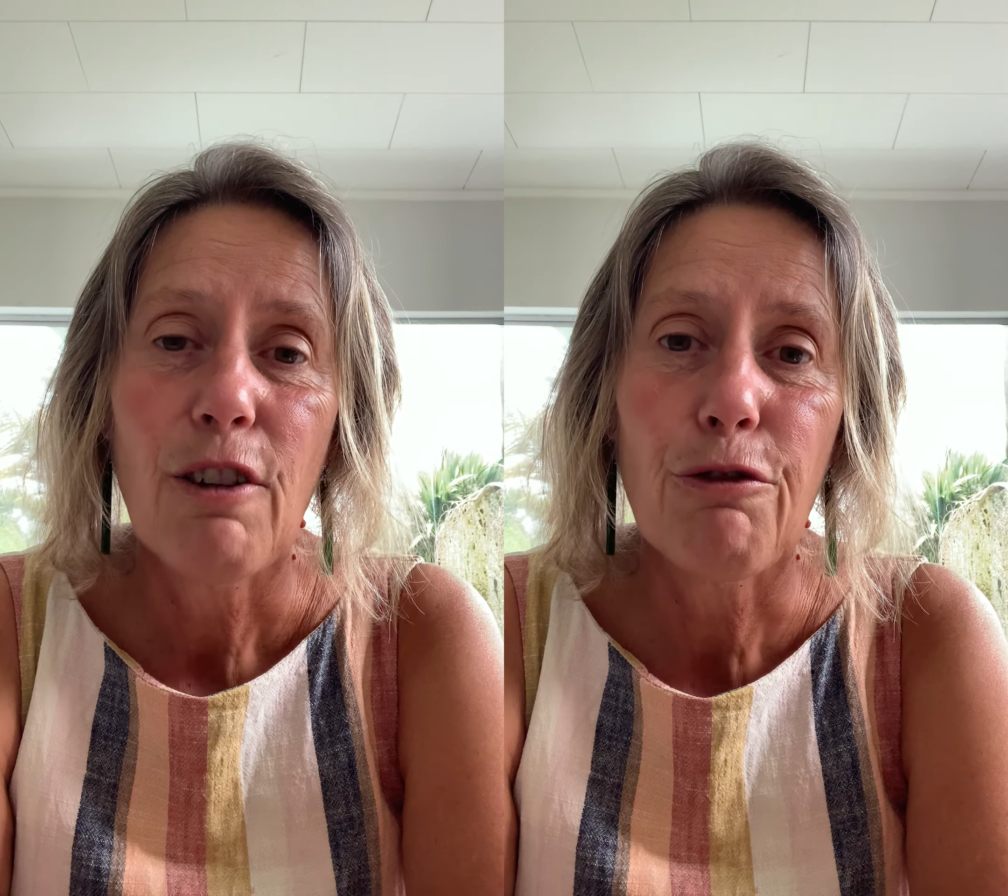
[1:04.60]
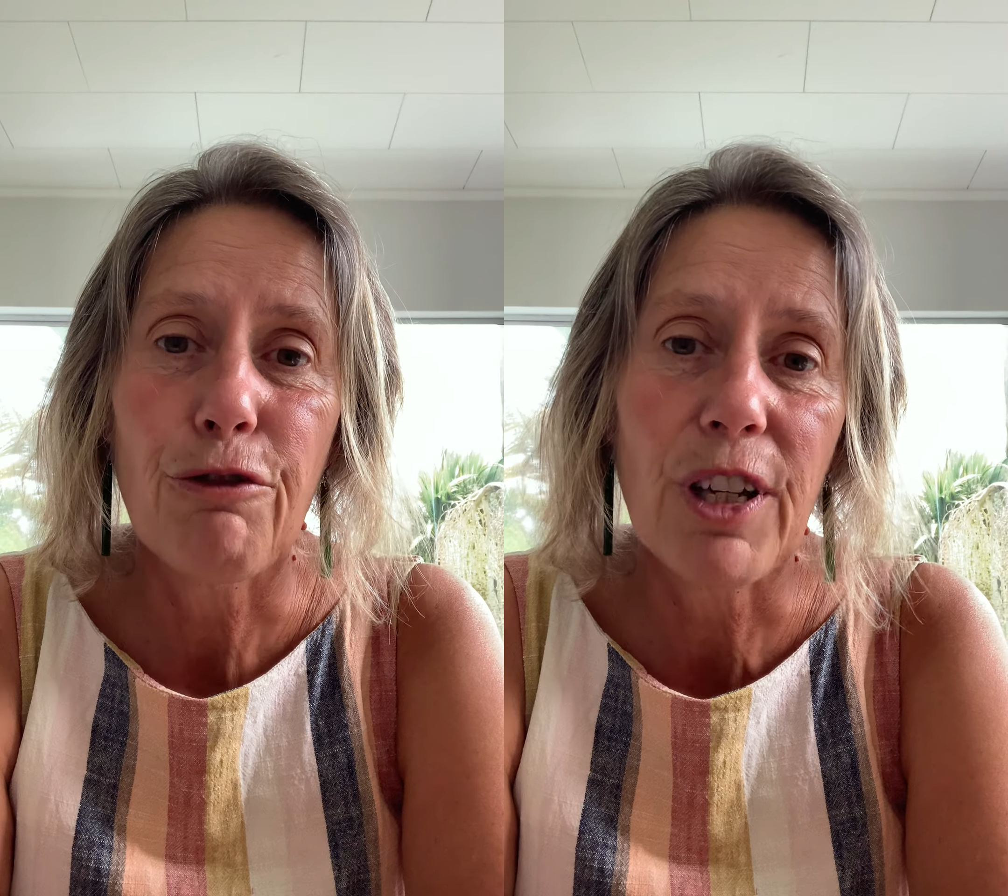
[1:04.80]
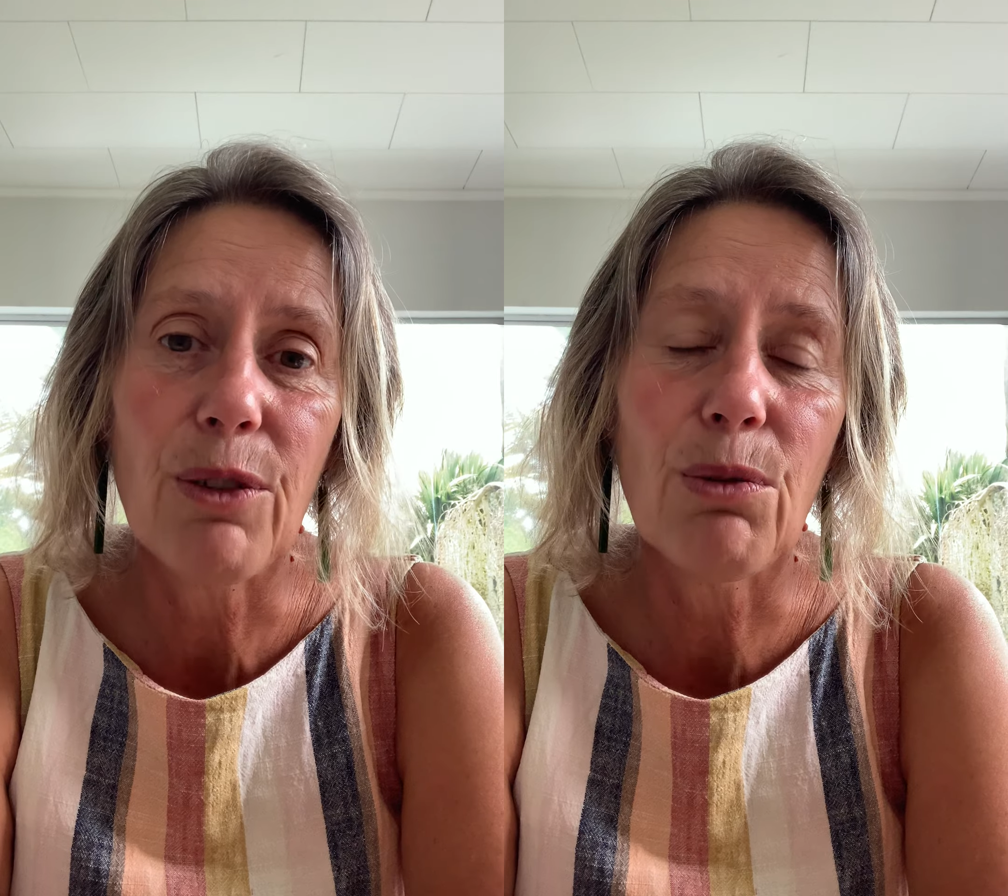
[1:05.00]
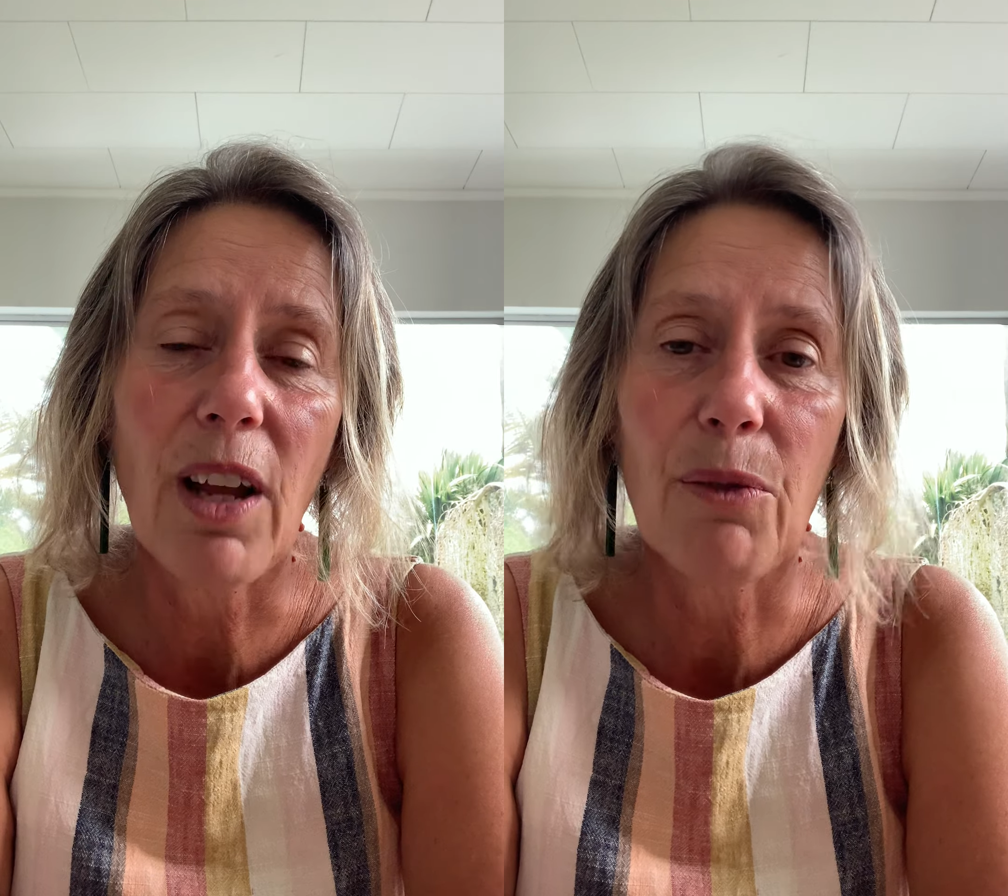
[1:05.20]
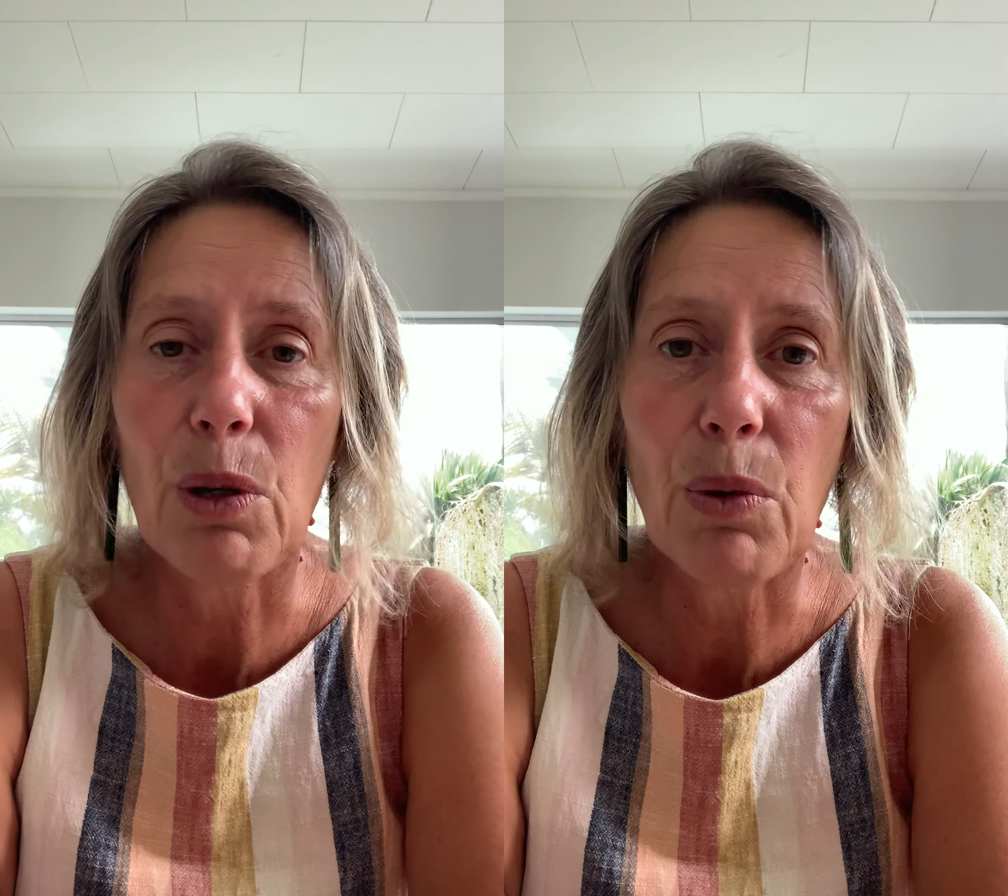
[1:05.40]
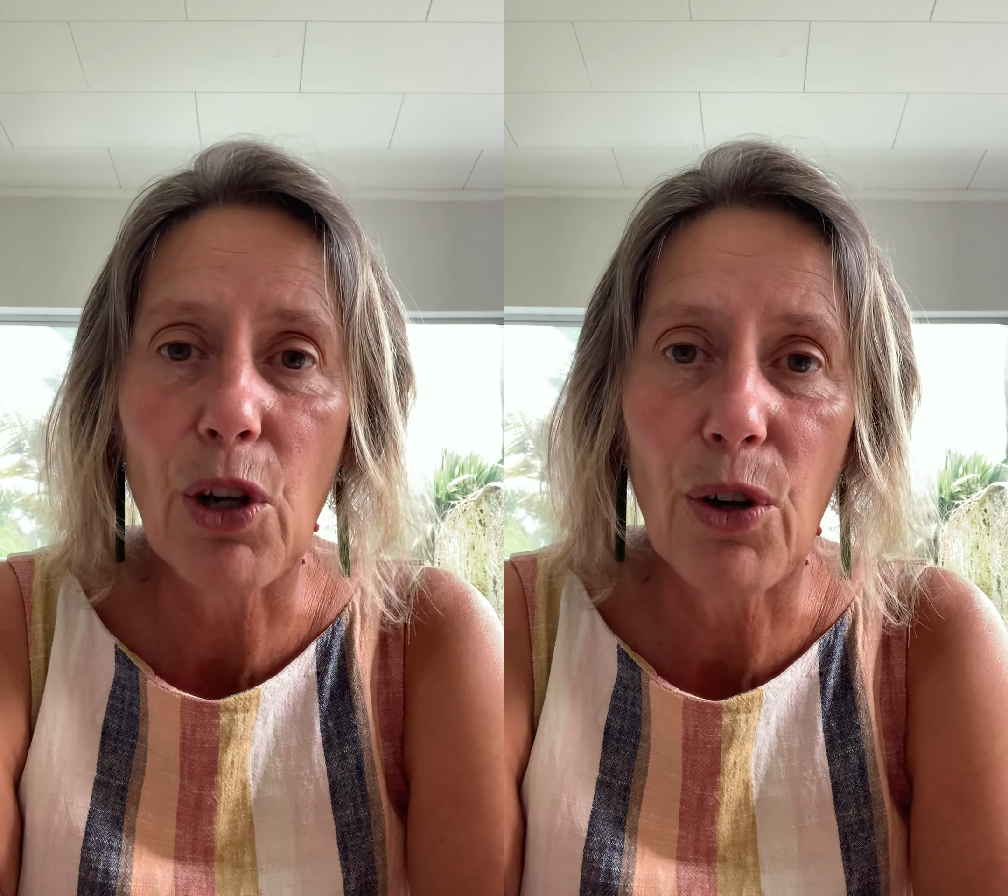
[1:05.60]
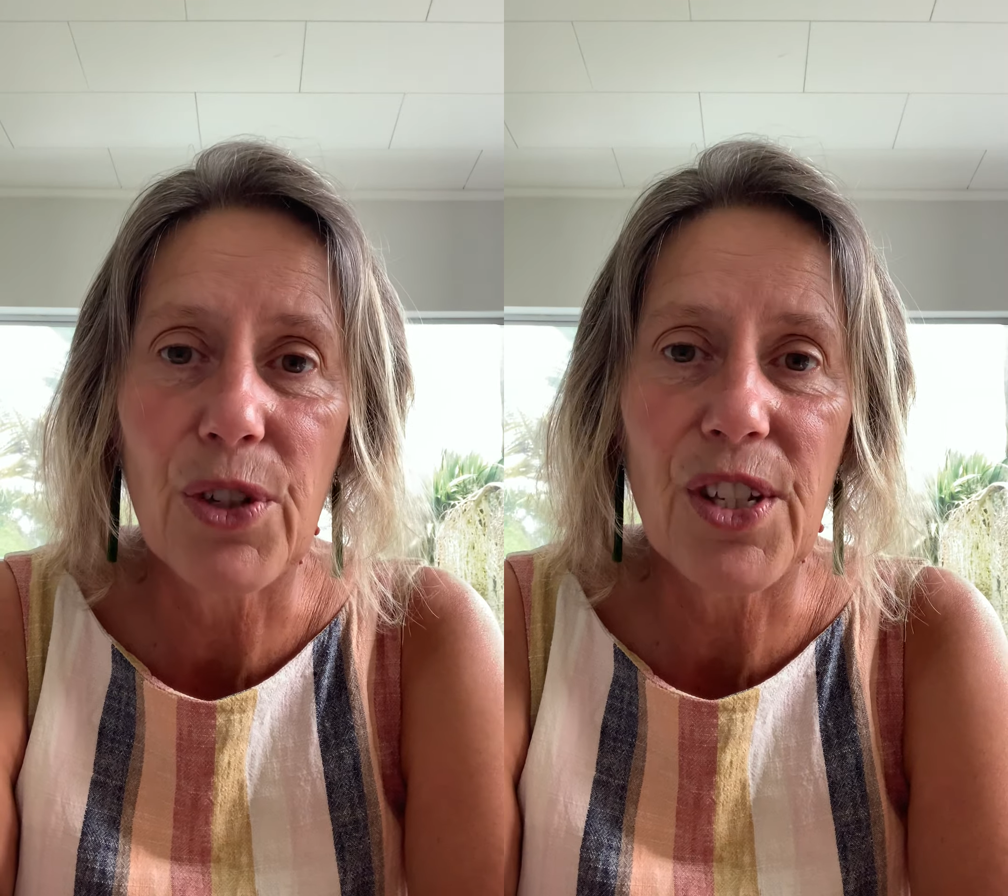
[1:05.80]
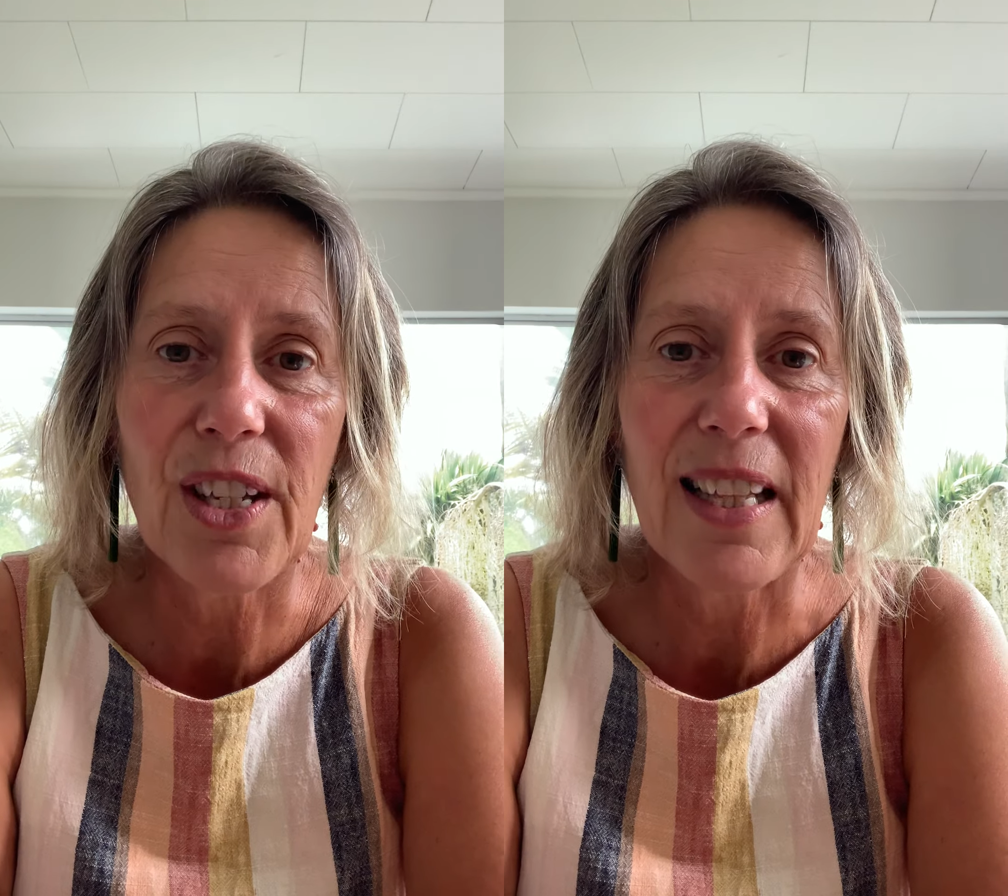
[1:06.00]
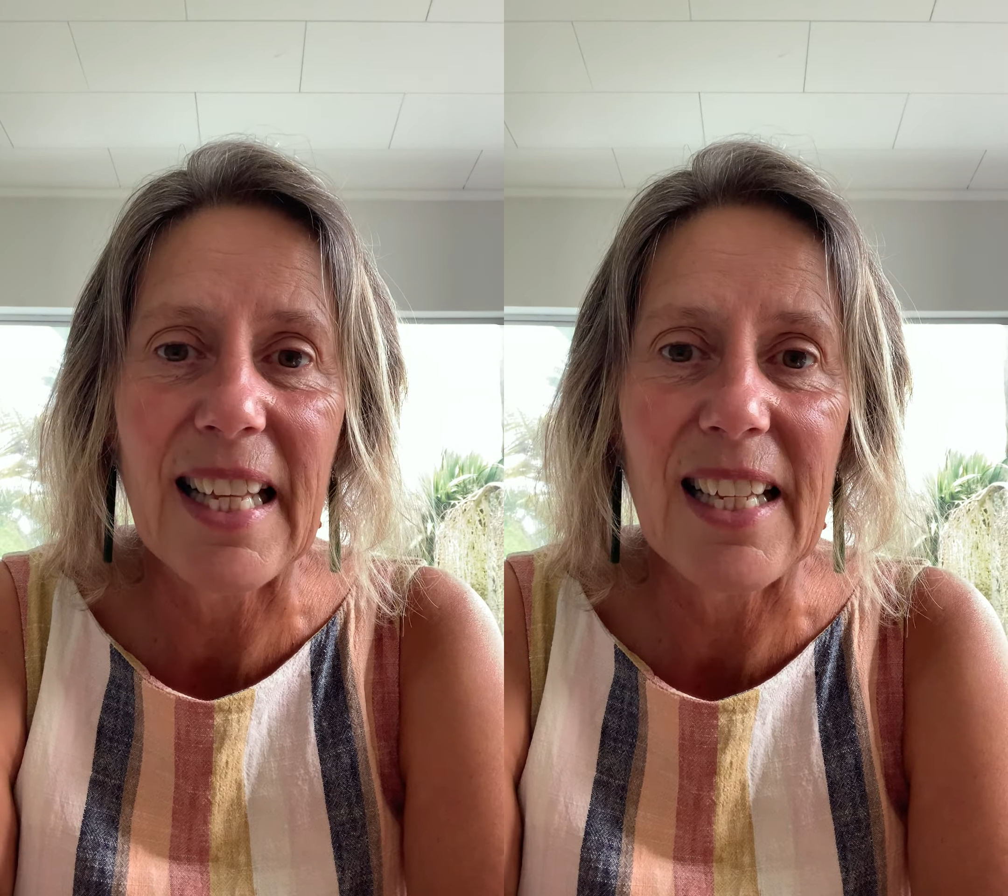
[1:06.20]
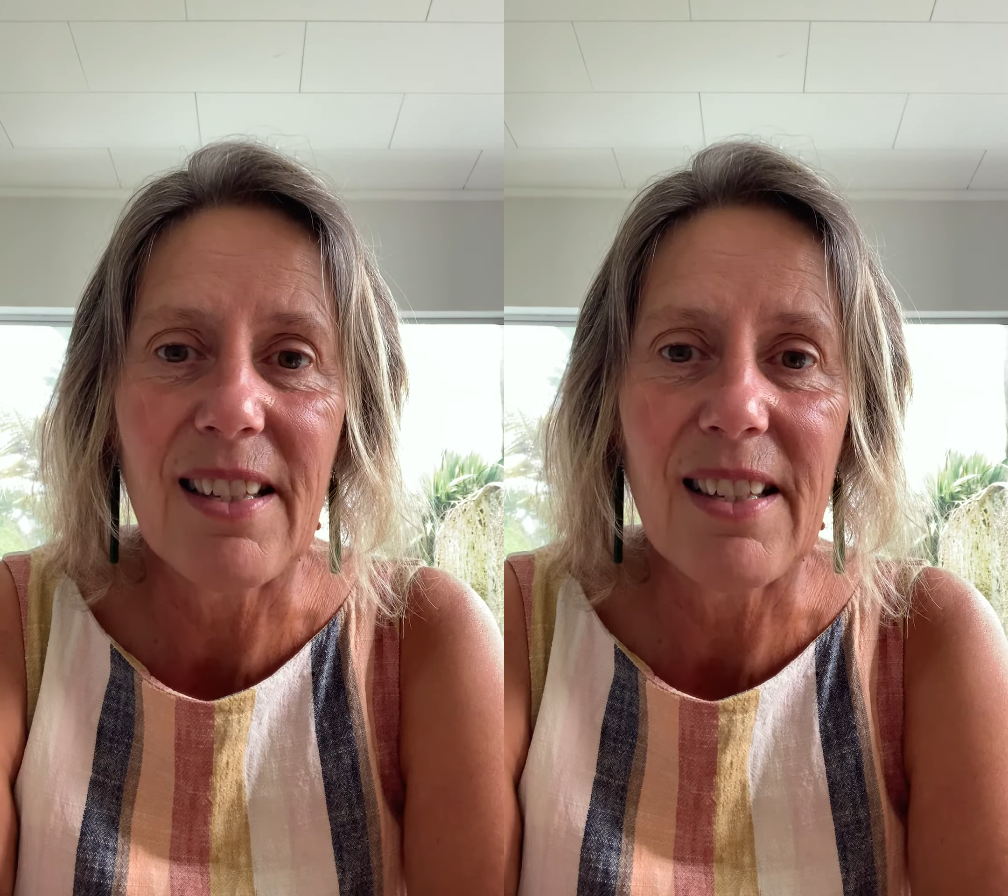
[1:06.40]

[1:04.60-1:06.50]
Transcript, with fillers: feel like we were constantly